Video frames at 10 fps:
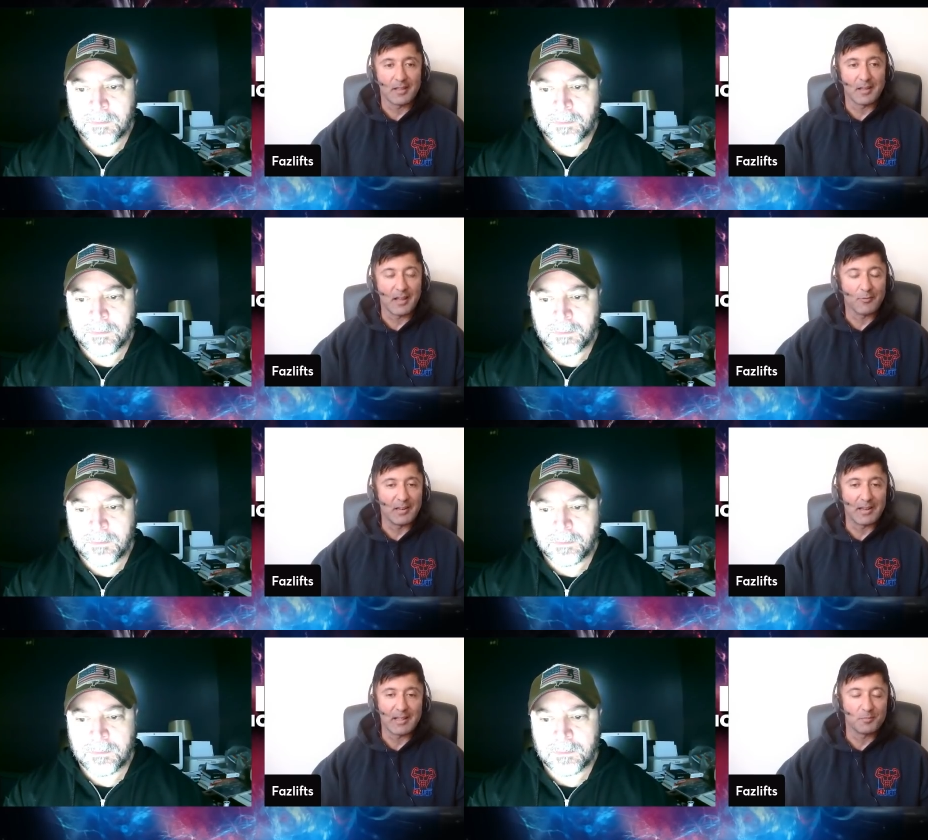Speaker 1: Uh, I
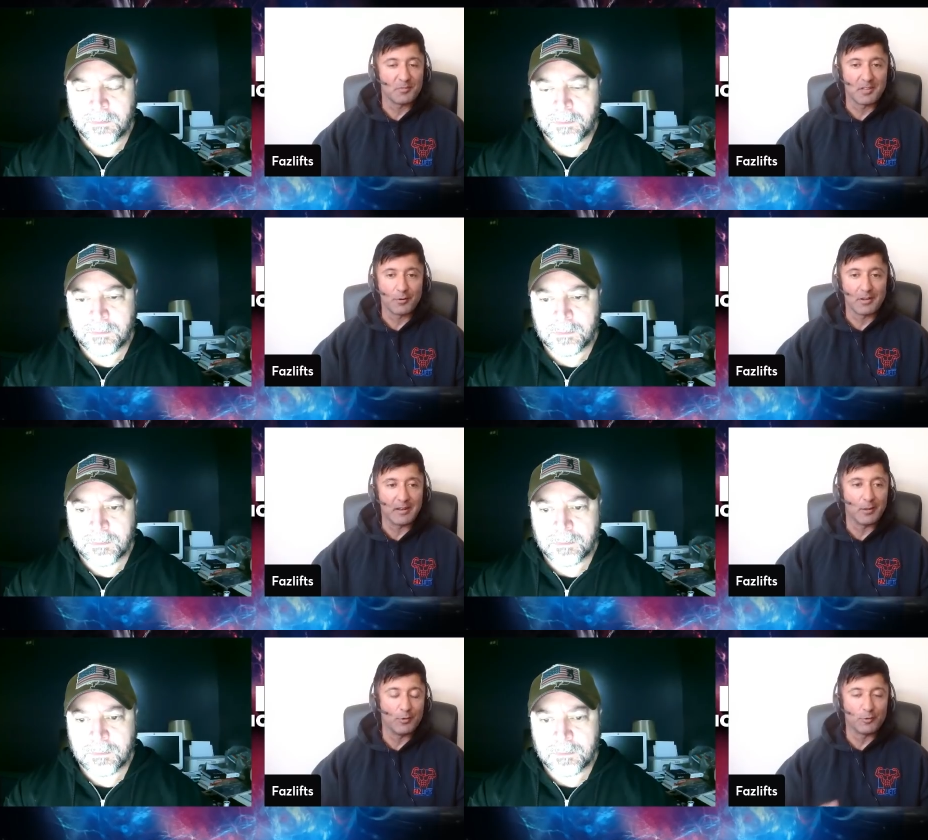really like his material.
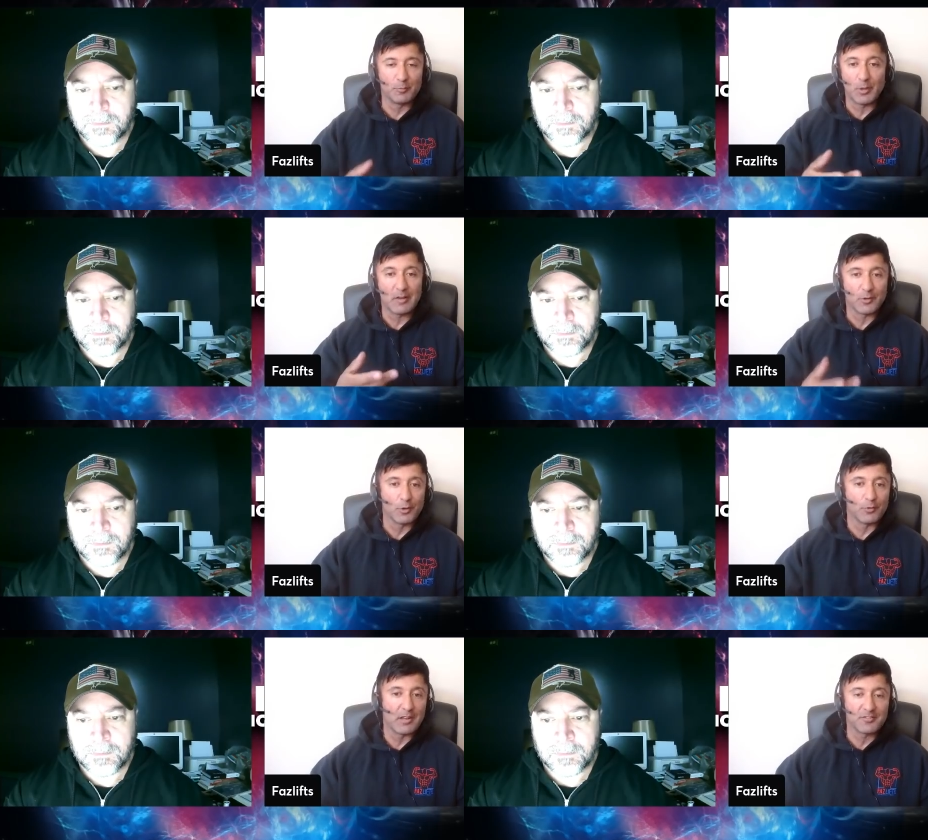I know you, you have a
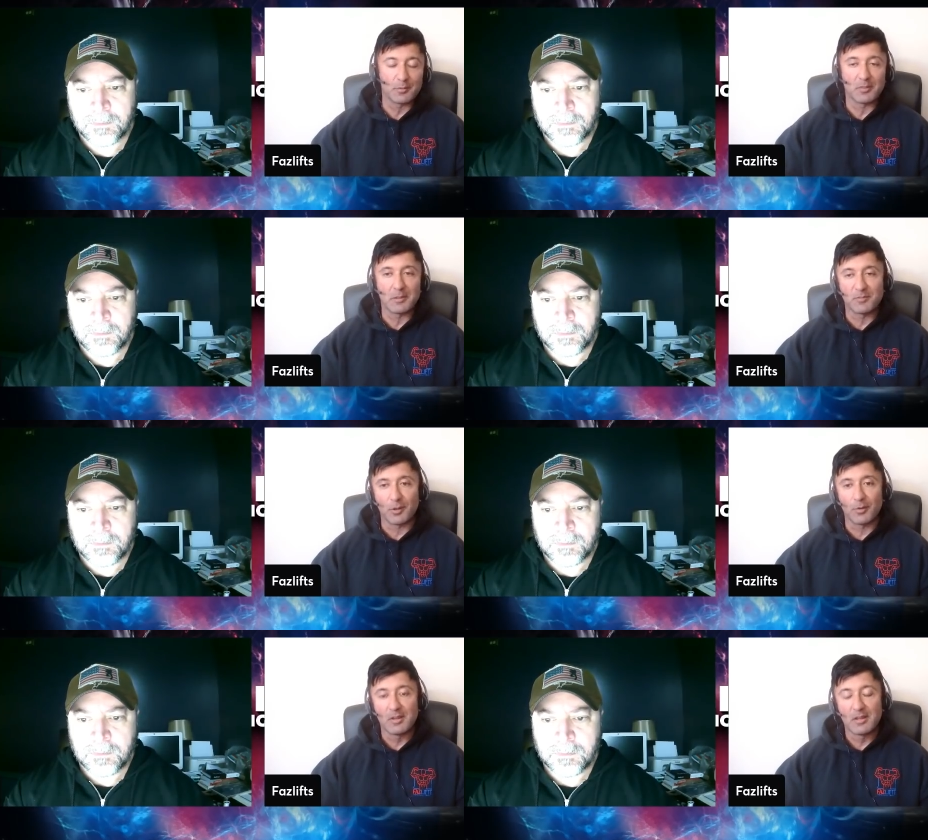good relationship with him,
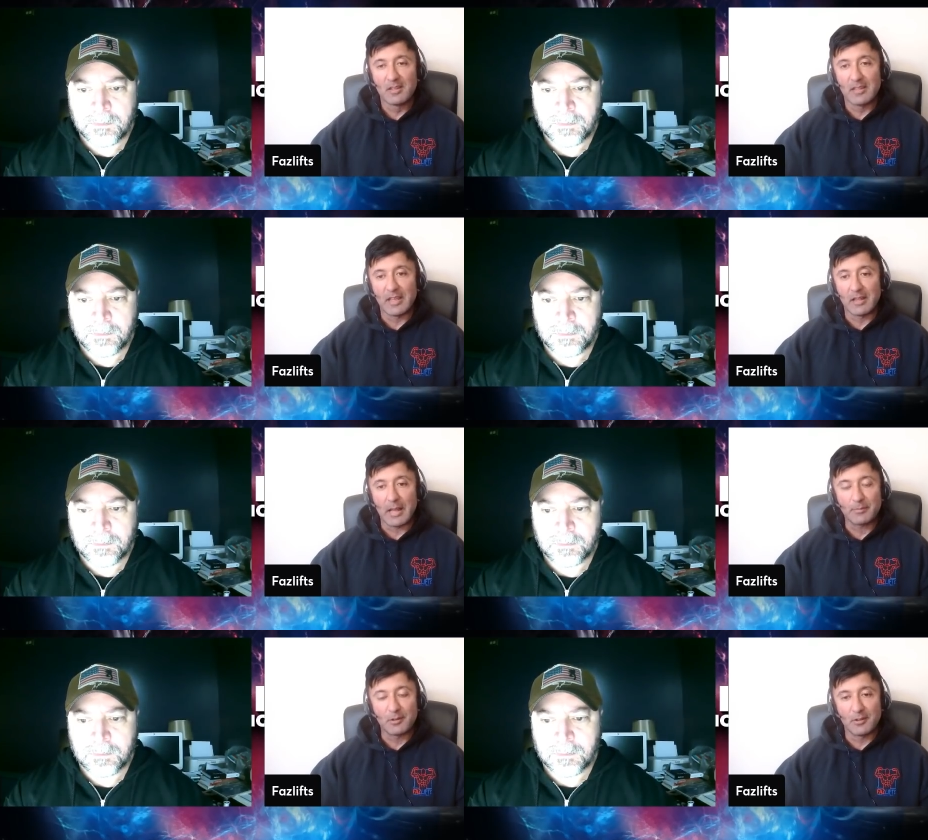so yeah,
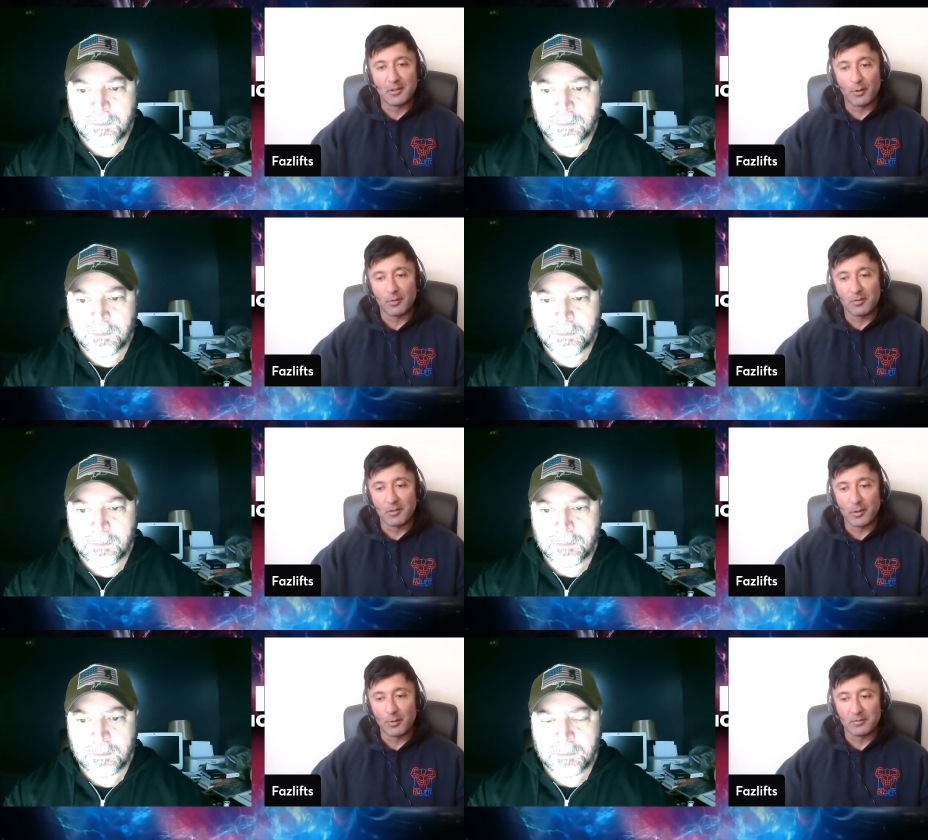absolutely no
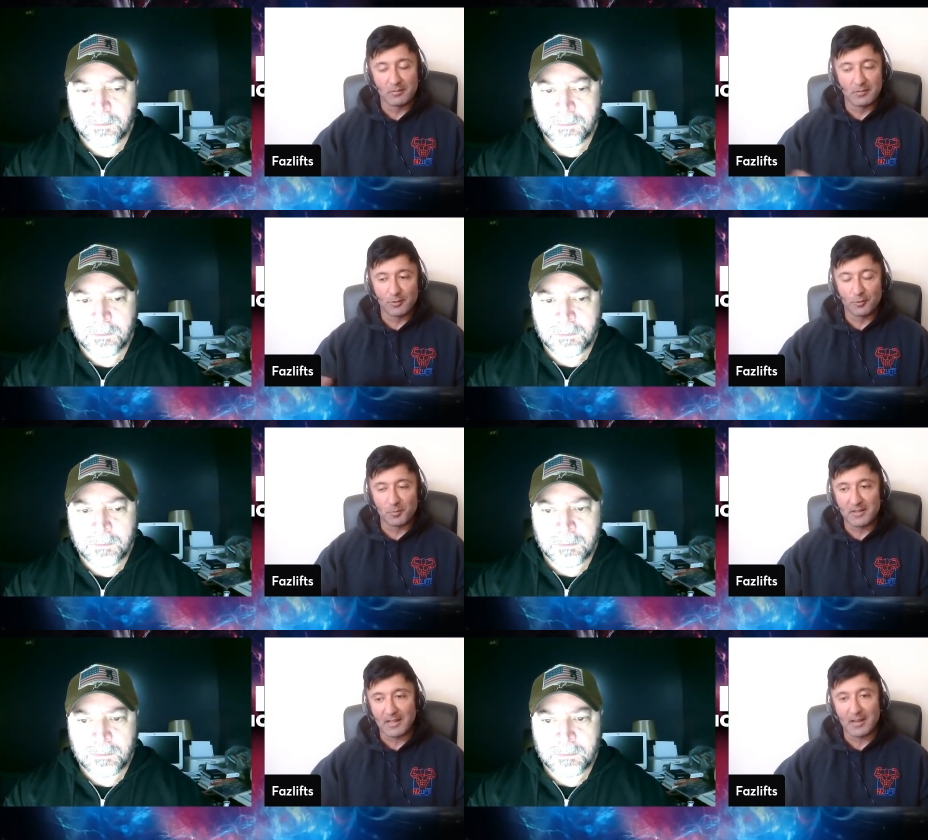no
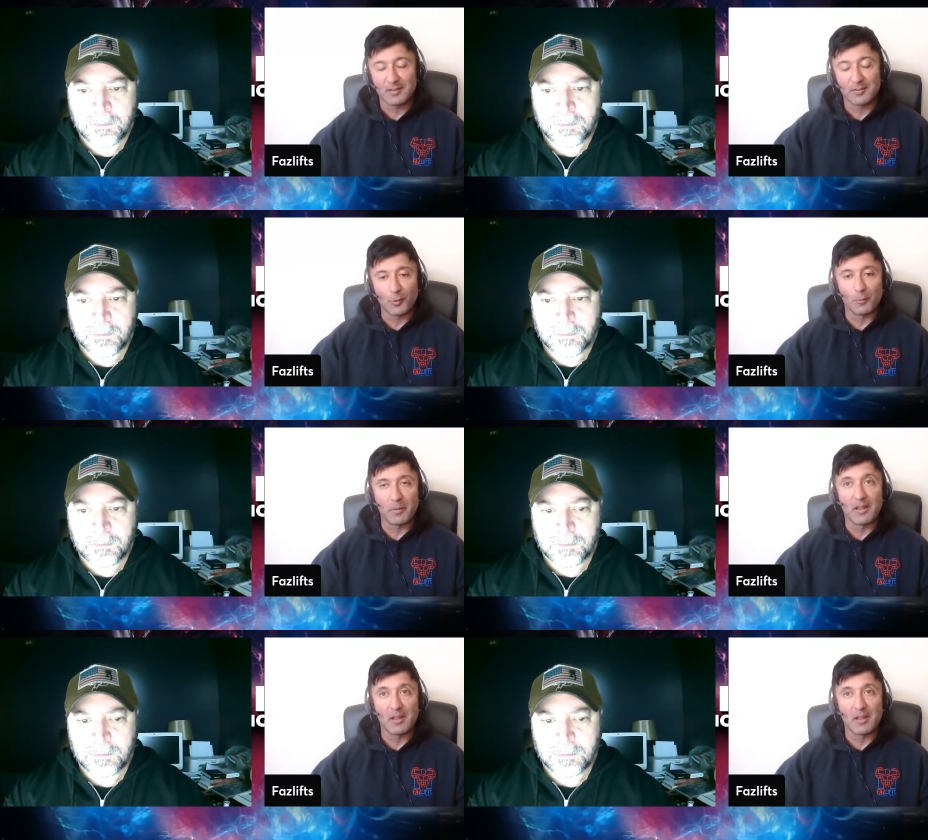disrespect to Alex at all.